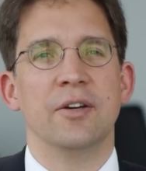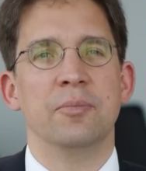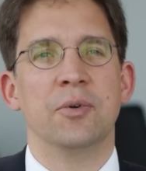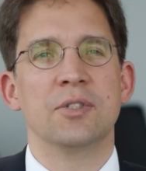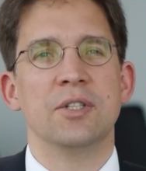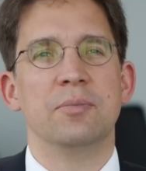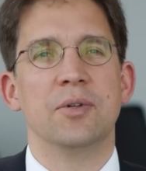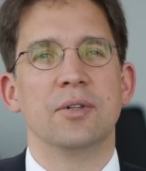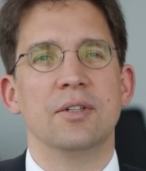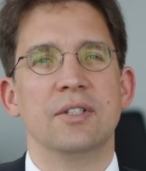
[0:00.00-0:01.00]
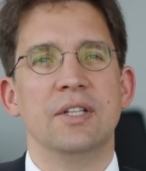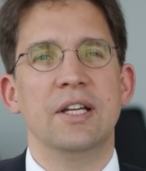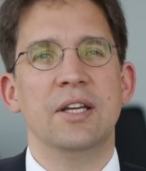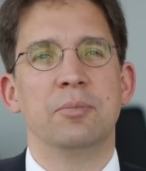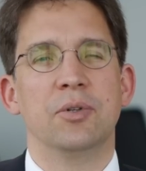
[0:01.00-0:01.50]
most
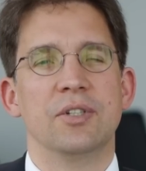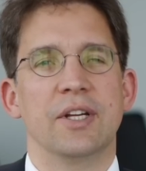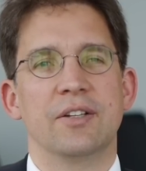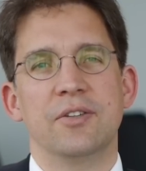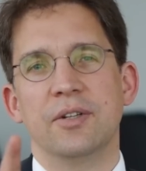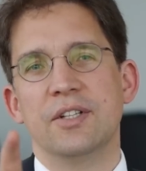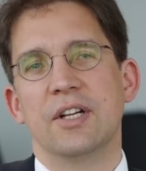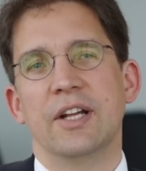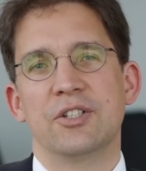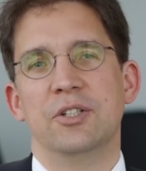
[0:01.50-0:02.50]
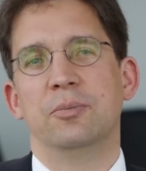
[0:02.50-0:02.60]
importantly, protect your intellectual